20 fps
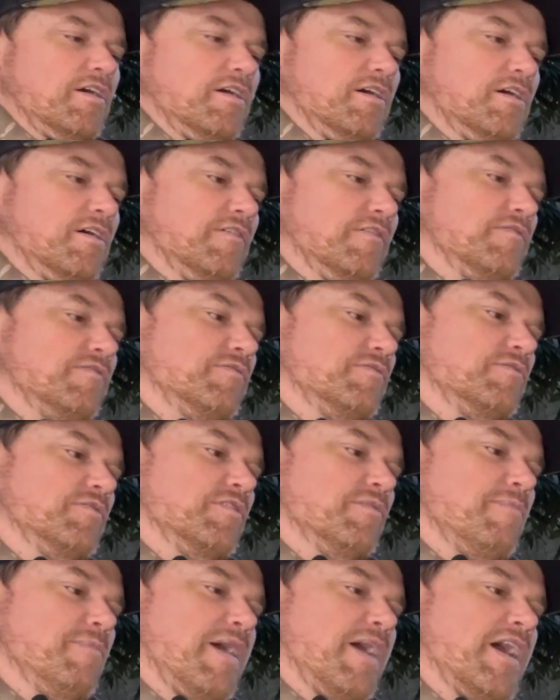of
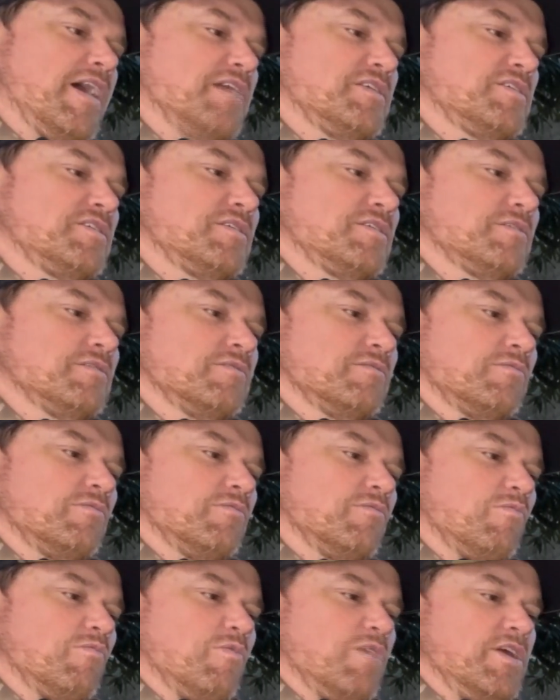the mass
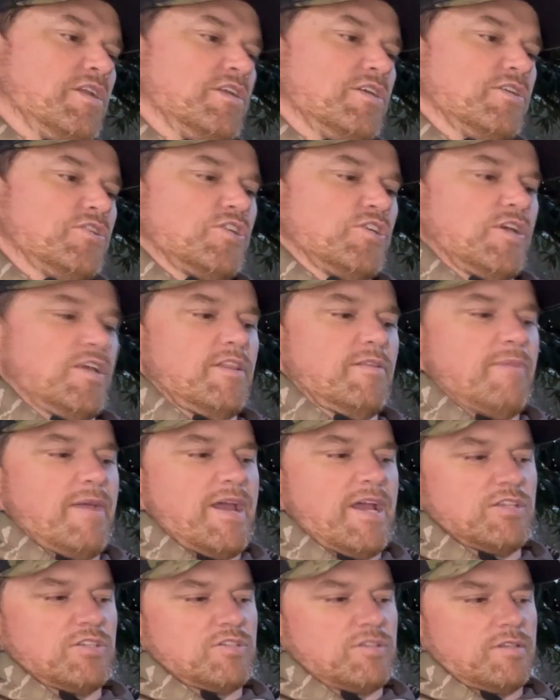windage and the
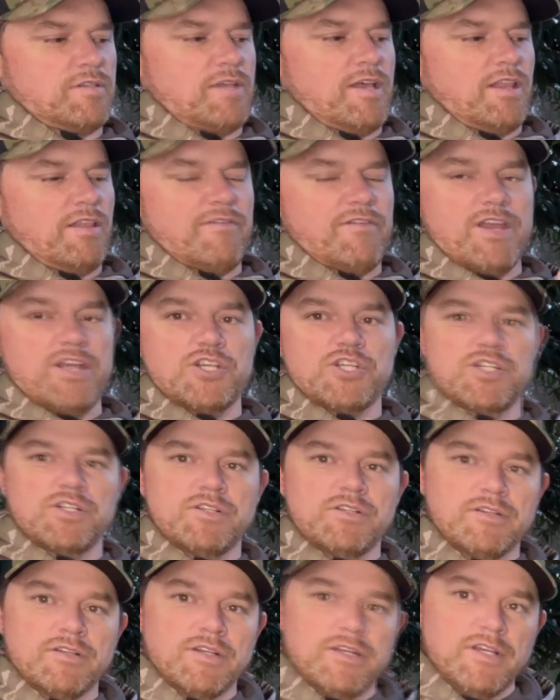mass
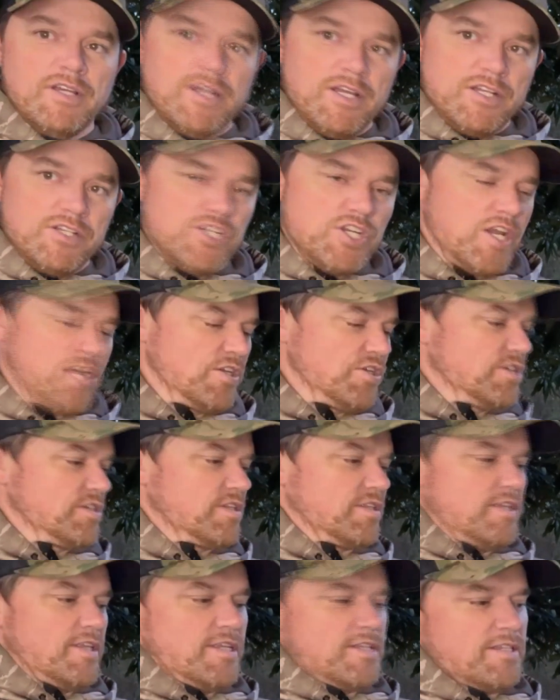elevation
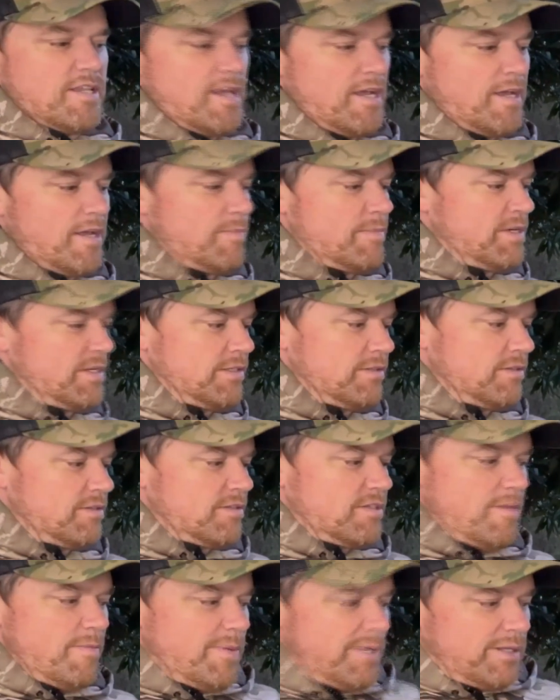changes. That's, I mean,
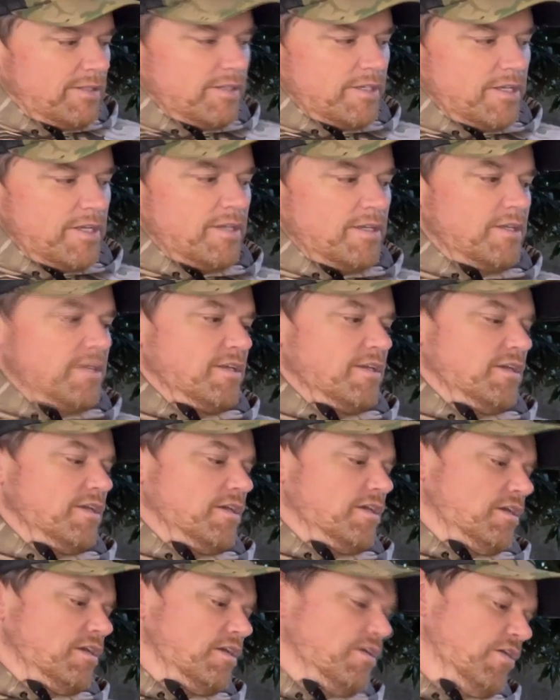typically,
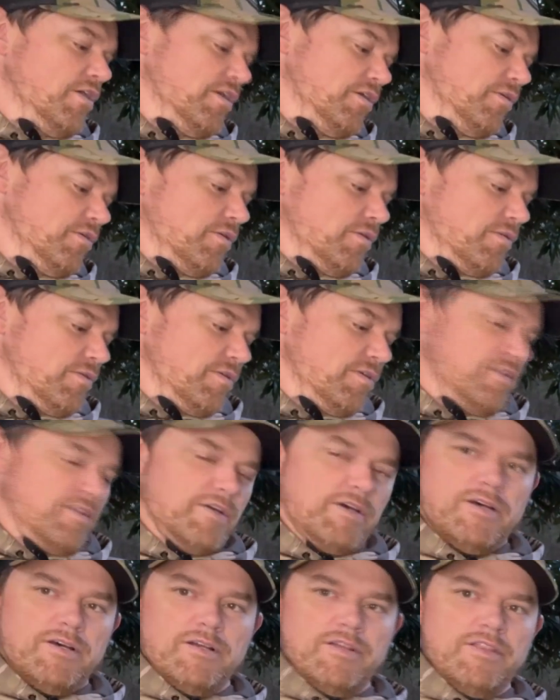you know, I know
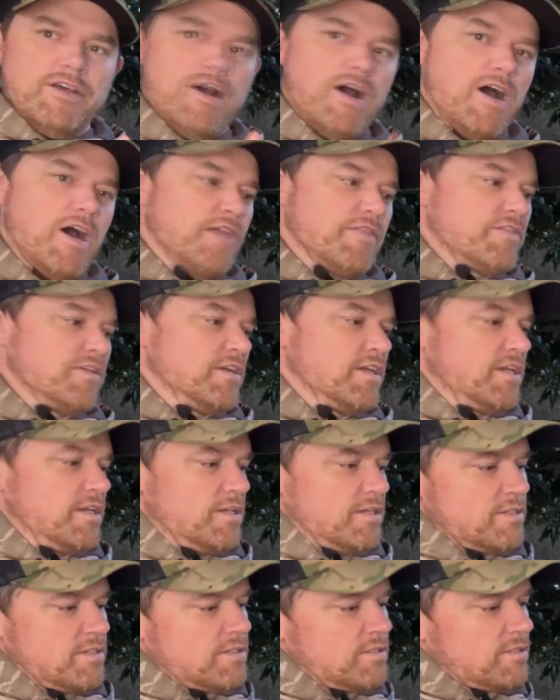the hot thing
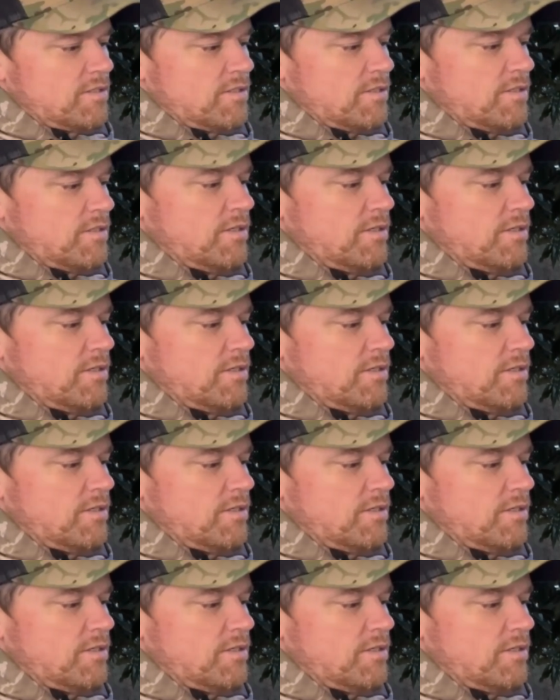is